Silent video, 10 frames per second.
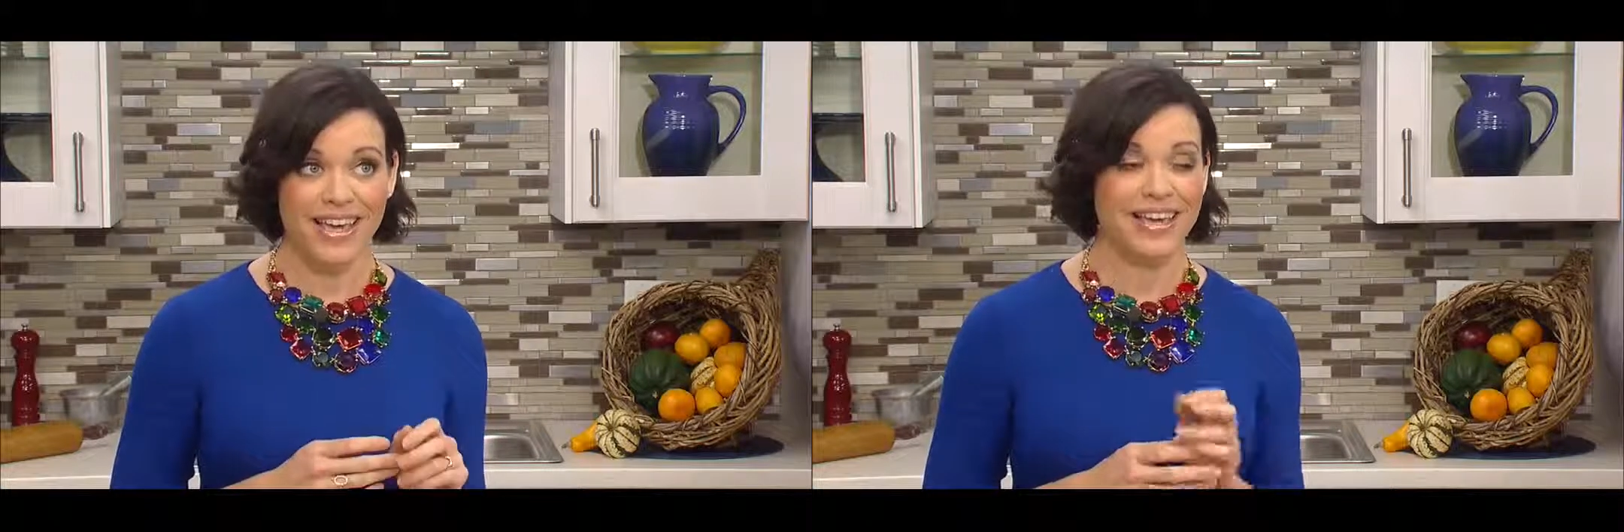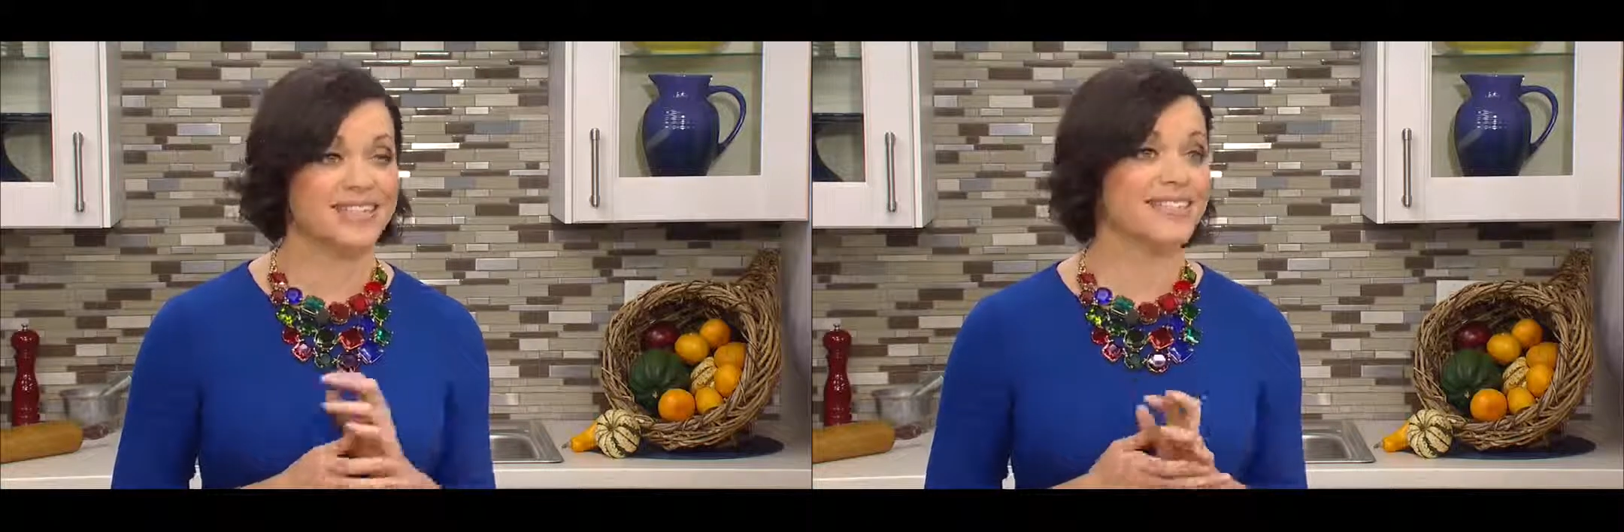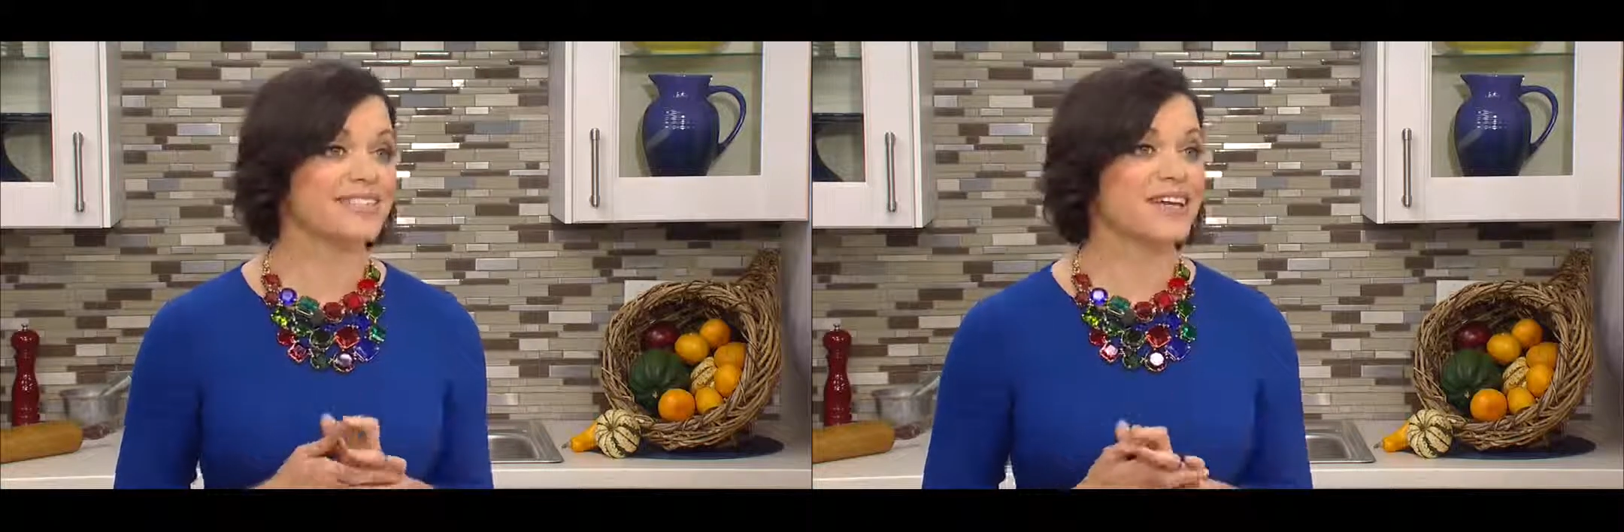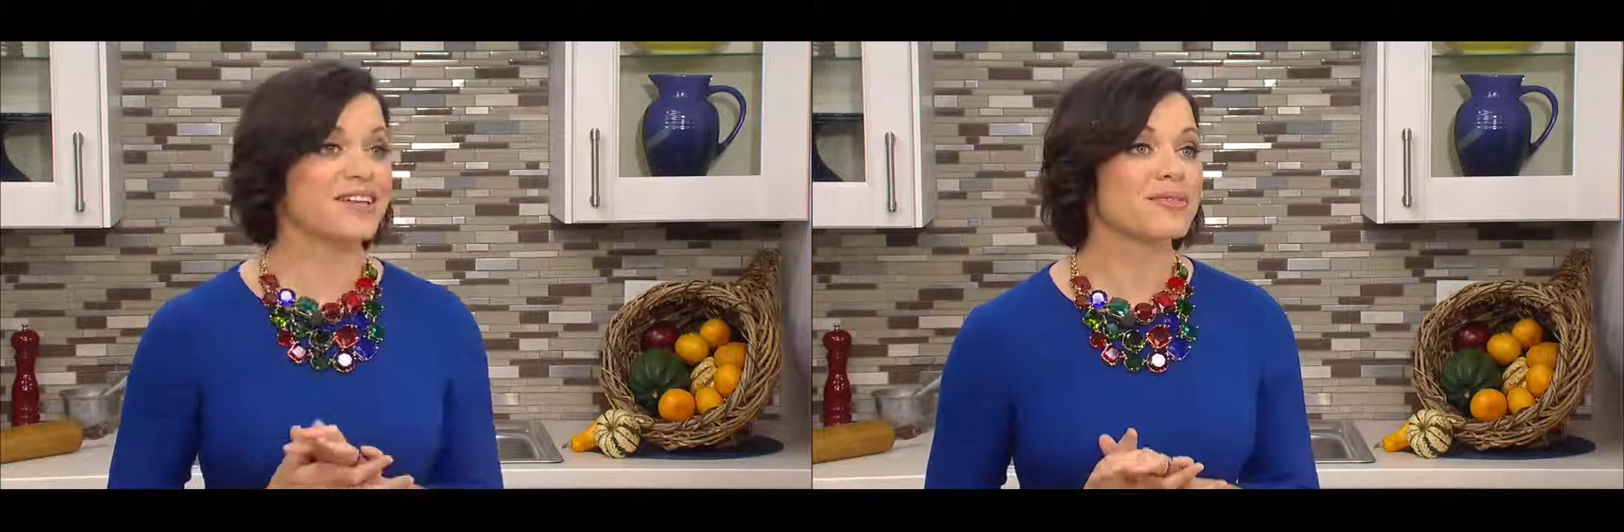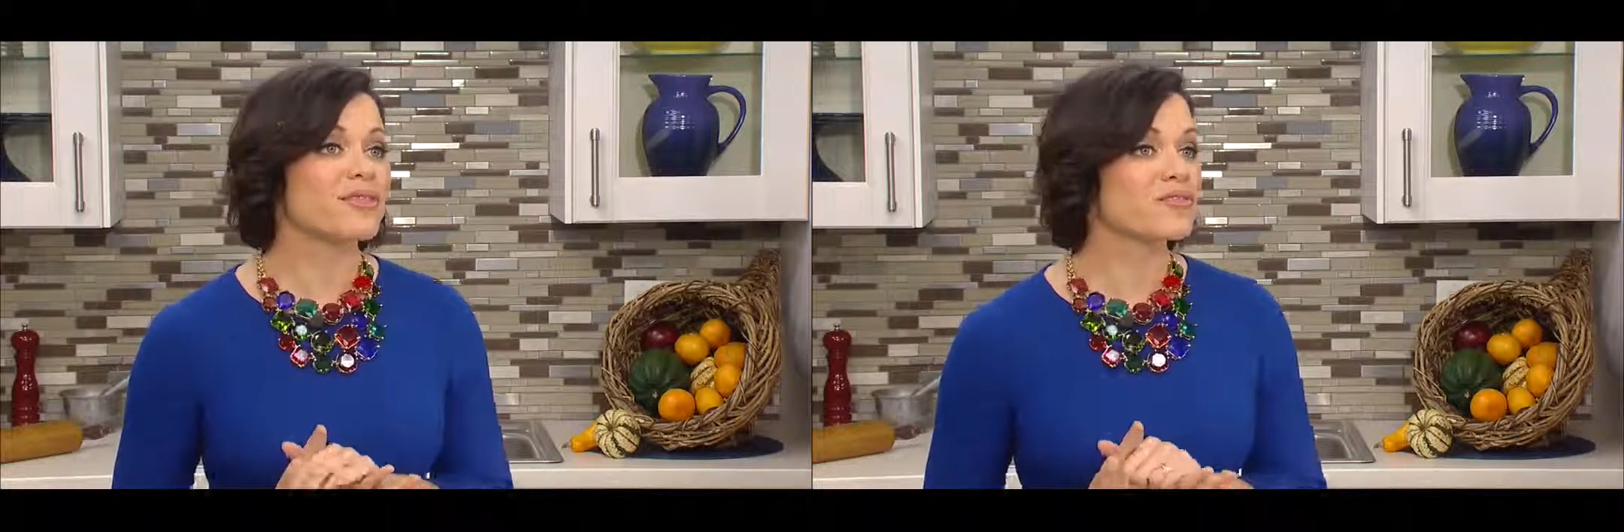It's
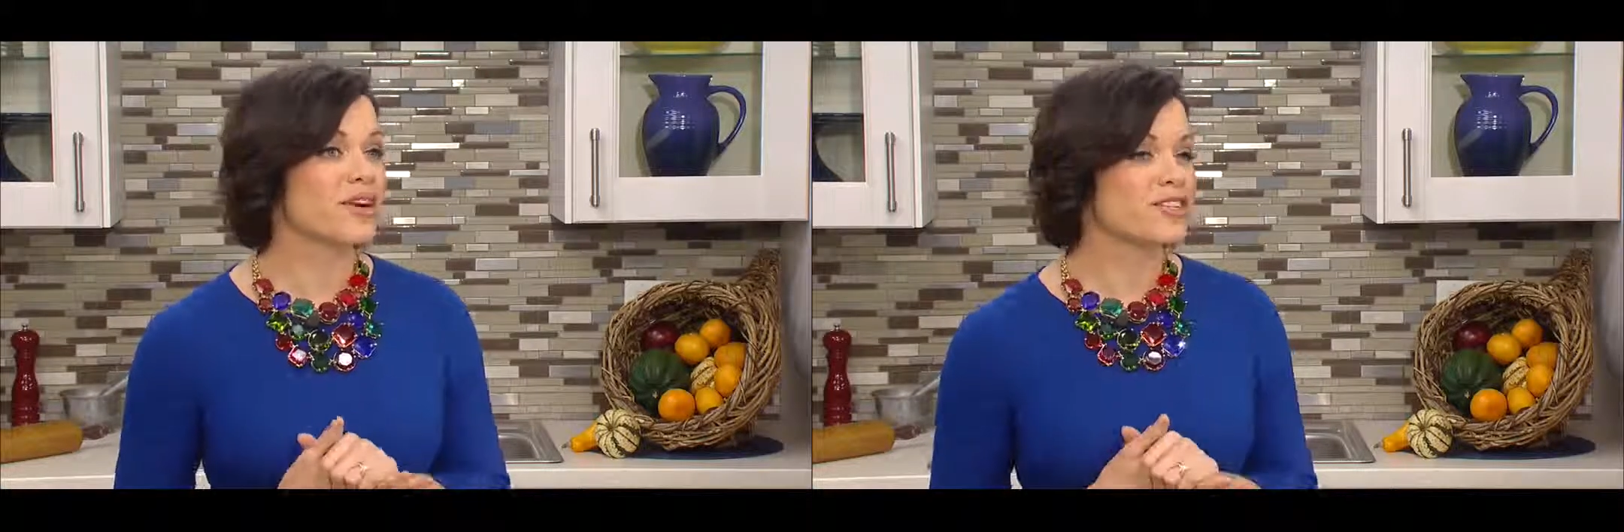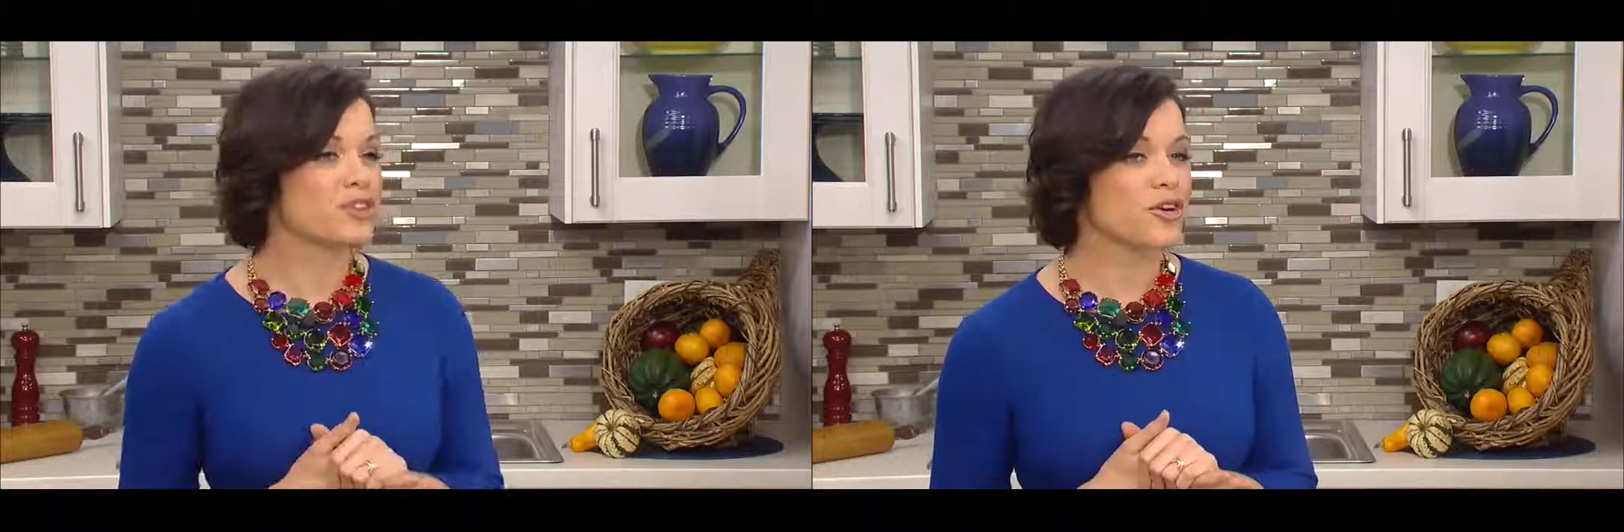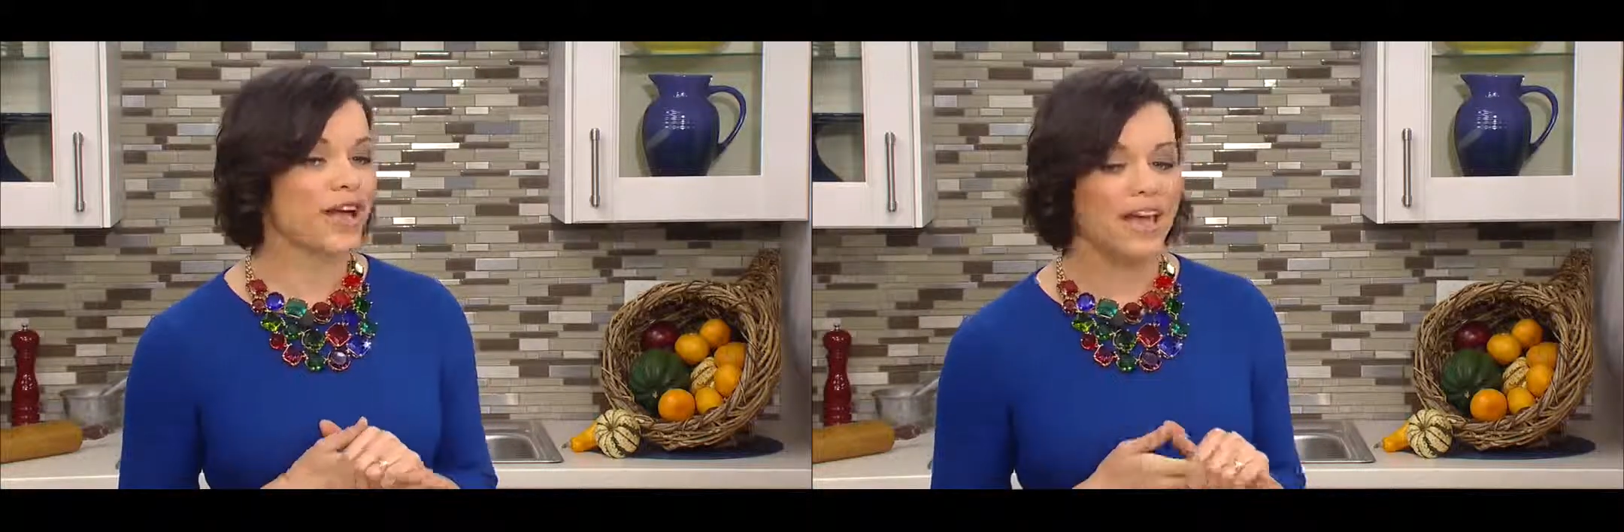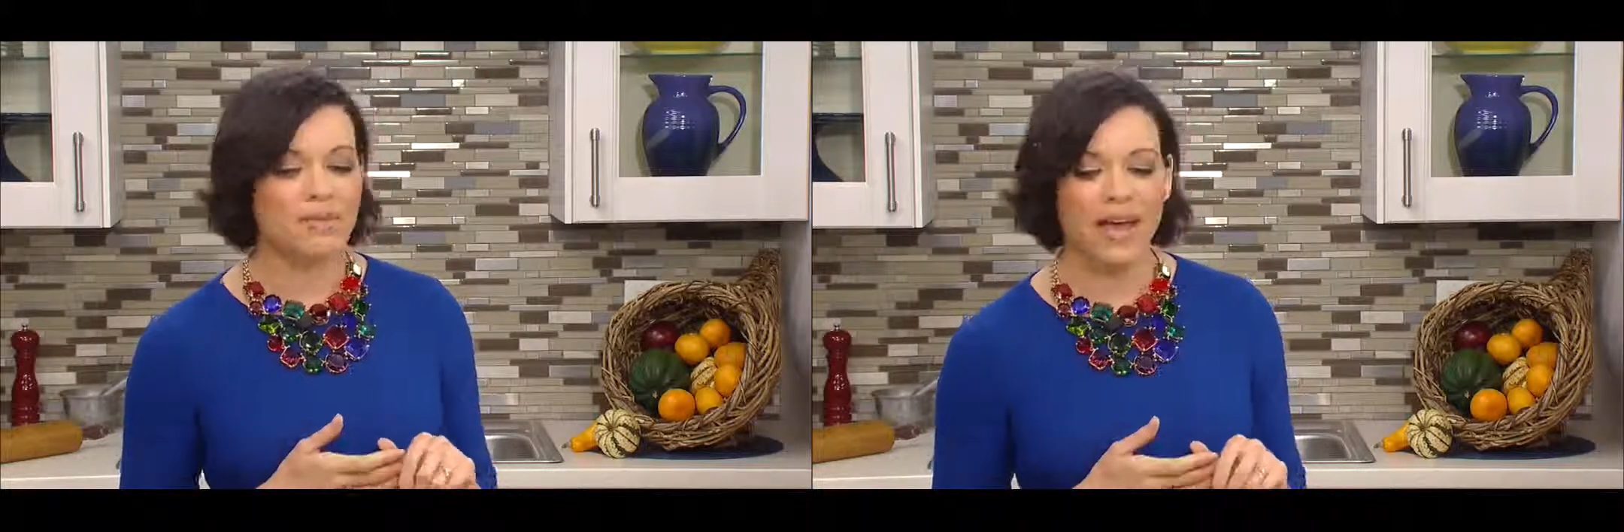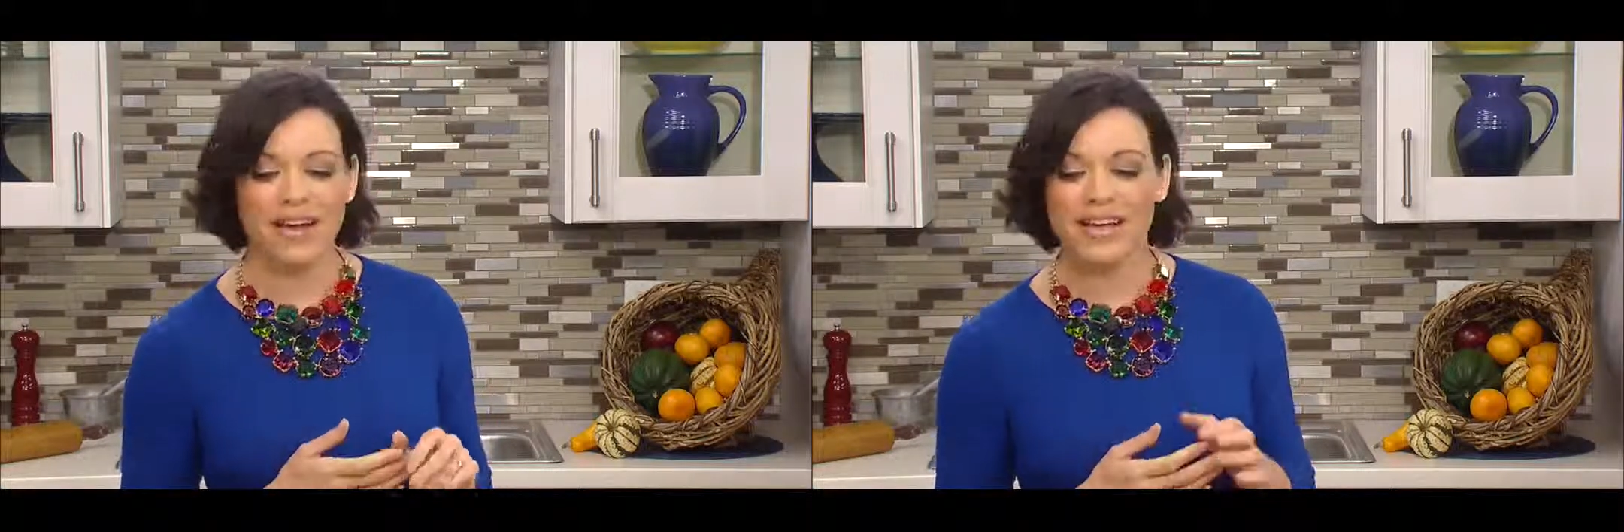studded with fresh
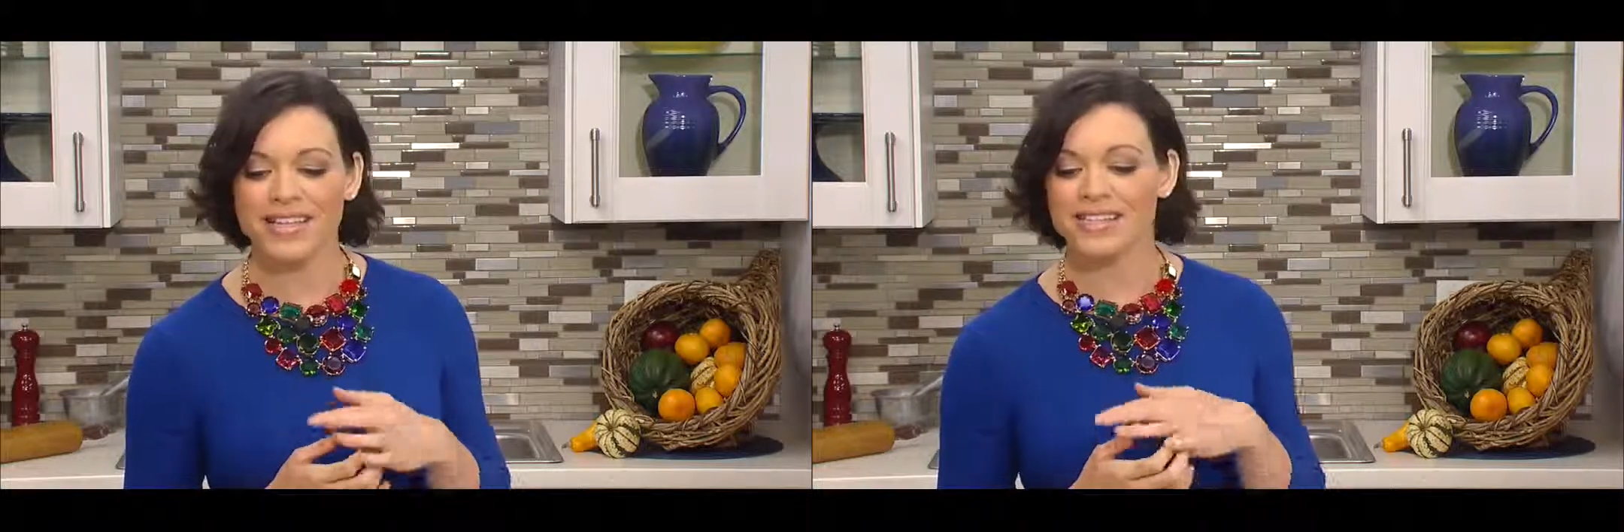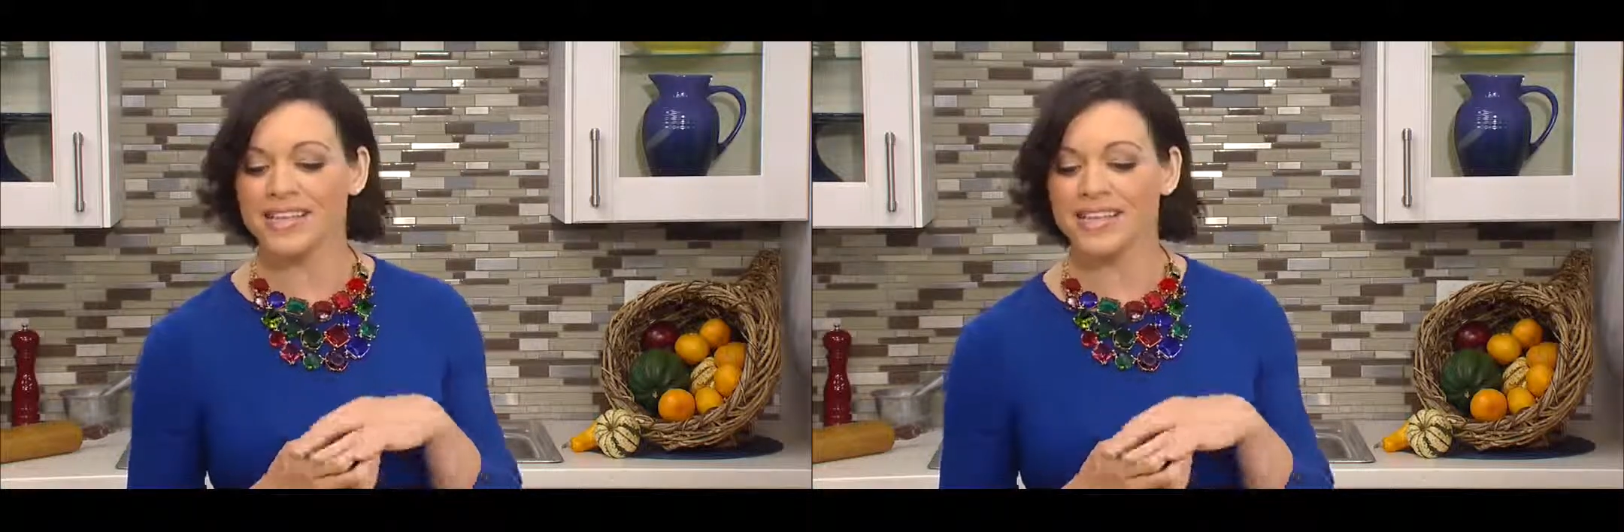cranberries,